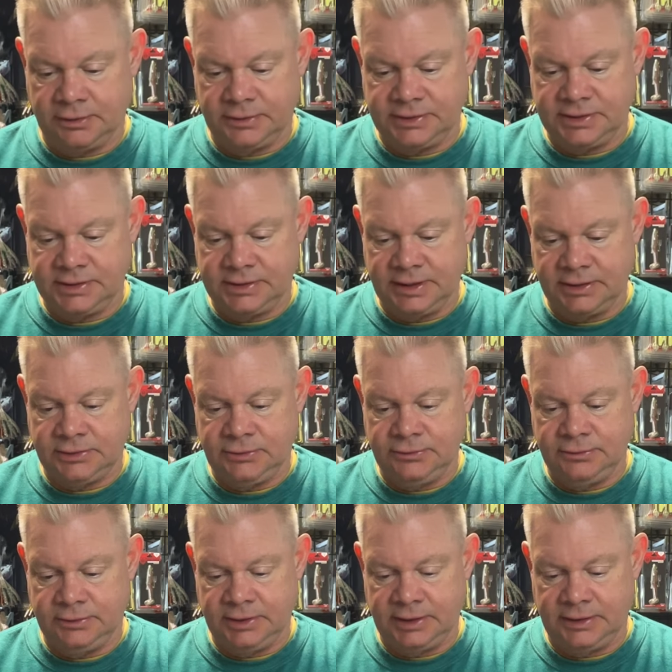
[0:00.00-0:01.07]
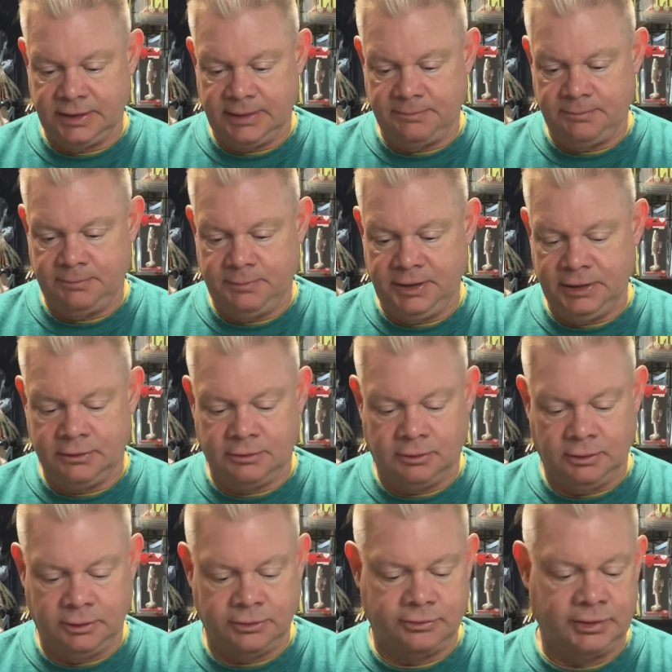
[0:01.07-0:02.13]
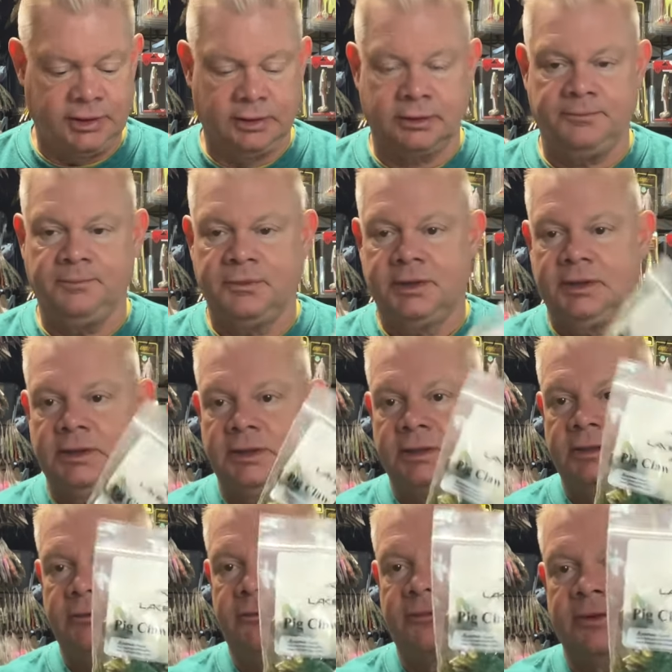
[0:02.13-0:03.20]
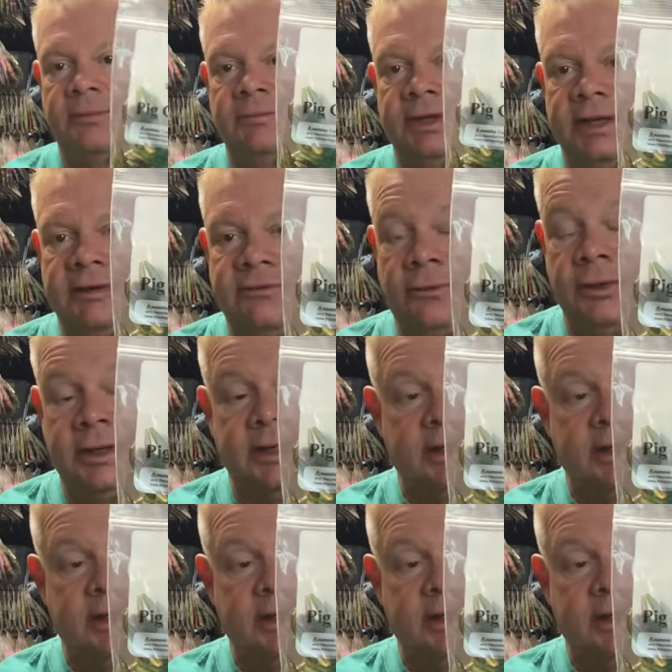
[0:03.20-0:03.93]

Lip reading: This is that pig claw trailer from Lake Fork, and